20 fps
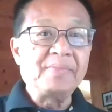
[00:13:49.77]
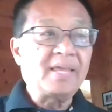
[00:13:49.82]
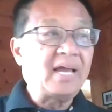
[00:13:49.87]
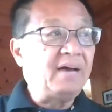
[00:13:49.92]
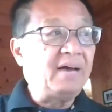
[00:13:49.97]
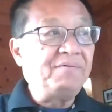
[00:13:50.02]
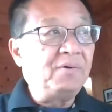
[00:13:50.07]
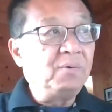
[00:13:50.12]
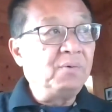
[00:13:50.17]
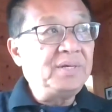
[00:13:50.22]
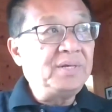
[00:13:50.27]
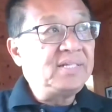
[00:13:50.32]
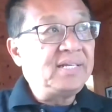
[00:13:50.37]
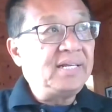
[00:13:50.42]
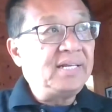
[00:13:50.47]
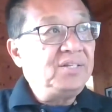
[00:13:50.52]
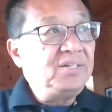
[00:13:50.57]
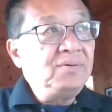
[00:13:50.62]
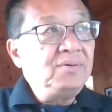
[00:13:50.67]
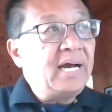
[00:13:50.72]
I've always
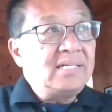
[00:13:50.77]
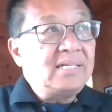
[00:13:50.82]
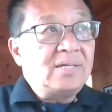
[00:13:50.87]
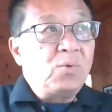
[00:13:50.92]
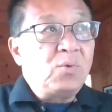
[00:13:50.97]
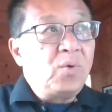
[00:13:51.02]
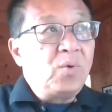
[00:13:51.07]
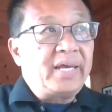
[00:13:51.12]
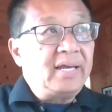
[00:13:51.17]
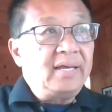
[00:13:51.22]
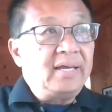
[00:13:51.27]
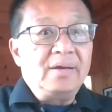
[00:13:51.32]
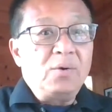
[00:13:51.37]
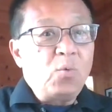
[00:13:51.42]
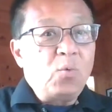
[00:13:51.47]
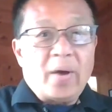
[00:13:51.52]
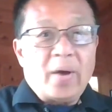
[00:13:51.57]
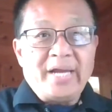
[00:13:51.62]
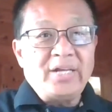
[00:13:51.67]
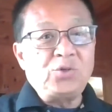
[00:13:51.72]
said, you guys are working
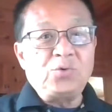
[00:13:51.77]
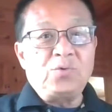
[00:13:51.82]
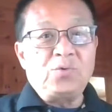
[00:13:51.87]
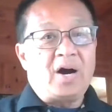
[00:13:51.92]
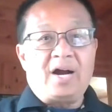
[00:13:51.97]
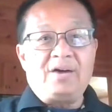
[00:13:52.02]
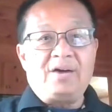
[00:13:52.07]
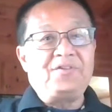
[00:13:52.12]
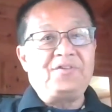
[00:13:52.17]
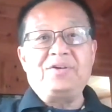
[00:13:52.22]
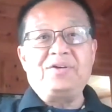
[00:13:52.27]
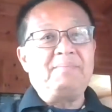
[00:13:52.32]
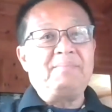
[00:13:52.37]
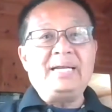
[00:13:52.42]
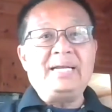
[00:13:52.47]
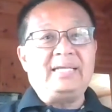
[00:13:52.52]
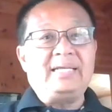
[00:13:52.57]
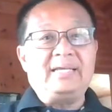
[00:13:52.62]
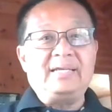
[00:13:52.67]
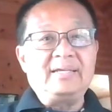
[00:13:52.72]
way too hard for your
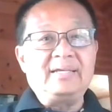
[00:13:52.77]
money.